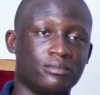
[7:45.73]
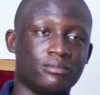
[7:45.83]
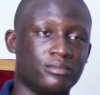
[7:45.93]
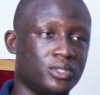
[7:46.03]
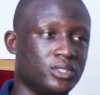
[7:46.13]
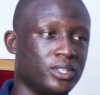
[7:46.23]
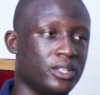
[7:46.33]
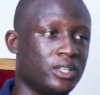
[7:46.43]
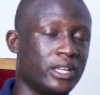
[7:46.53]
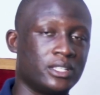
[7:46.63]
being
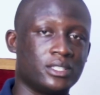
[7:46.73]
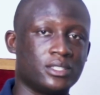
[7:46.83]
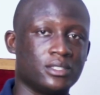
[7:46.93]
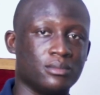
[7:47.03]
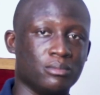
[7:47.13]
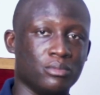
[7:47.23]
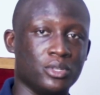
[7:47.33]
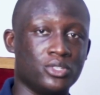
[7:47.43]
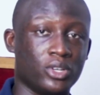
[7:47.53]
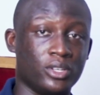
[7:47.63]
said, that's
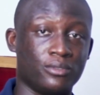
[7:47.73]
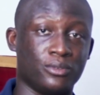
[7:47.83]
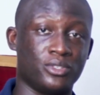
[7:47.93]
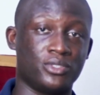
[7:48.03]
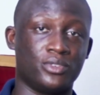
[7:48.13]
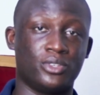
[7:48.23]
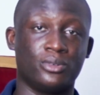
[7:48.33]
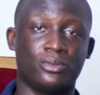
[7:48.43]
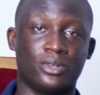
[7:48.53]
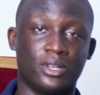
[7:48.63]
majorly it for this
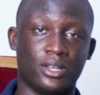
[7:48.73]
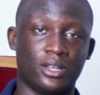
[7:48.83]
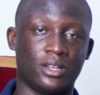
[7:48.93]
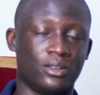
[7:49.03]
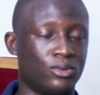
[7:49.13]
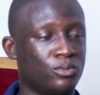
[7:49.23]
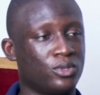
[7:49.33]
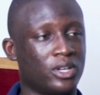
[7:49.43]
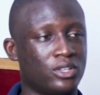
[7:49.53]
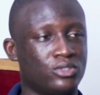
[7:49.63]
video. I hope to
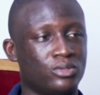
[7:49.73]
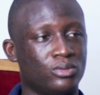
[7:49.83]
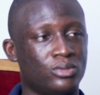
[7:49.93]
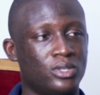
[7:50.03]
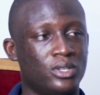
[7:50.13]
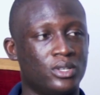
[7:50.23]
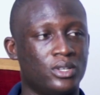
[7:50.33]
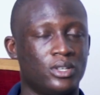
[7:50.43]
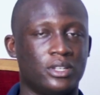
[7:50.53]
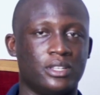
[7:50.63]
catch you
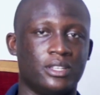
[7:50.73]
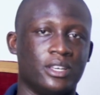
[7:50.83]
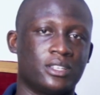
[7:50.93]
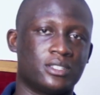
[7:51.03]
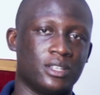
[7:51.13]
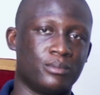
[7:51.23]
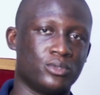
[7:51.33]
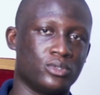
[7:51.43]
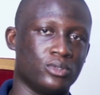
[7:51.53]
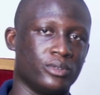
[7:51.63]
on the next
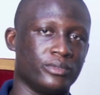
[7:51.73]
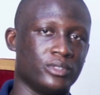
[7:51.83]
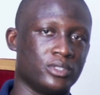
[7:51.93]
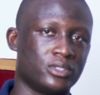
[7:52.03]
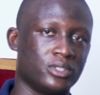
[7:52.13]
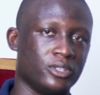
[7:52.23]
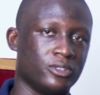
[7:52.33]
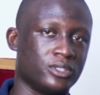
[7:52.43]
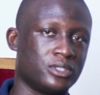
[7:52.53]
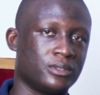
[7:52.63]
episode of this
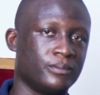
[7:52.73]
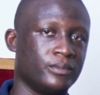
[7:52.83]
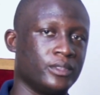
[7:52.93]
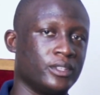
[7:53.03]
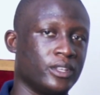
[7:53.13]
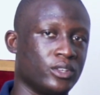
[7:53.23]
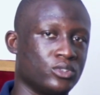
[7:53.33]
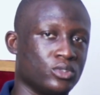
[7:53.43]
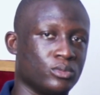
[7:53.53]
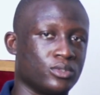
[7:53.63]
series. Thank you
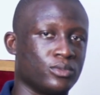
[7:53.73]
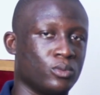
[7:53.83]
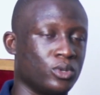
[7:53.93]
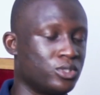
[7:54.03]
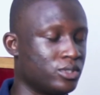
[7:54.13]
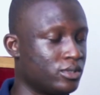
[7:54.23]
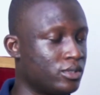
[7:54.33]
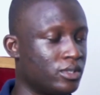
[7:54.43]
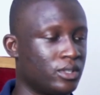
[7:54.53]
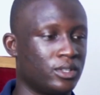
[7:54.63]
so much for watching.
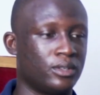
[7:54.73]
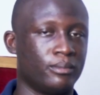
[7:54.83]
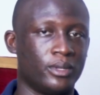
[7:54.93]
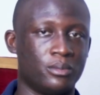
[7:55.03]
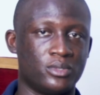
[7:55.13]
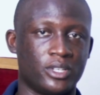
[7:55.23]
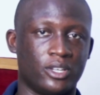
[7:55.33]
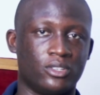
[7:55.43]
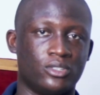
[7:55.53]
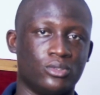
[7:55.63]
My name is
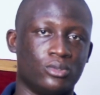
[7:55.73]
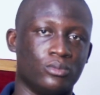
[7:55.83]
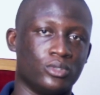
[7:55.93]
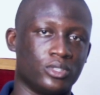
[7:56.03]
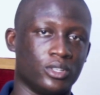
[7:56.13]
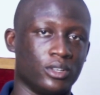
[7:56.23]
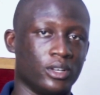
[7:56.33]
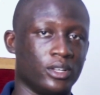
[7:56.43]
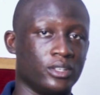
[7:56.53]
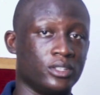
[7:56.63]
Adedeji Olumashe,
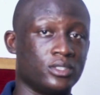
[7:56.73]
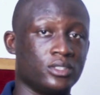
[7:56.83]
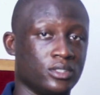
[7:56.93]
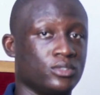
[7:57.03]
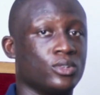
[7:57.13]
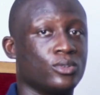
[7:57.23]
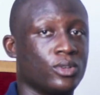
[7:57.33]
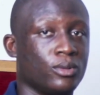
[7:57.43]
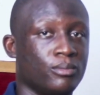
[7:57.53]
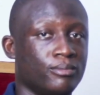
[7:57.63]
and this is Auto
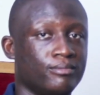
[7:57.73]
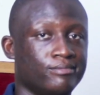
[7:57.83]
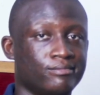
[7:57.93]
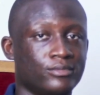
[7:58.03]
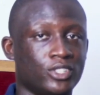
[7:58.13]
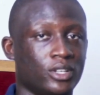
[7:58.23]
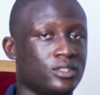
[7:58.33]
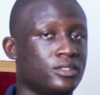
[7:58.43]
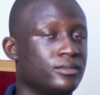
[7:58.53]
Club. Cheers.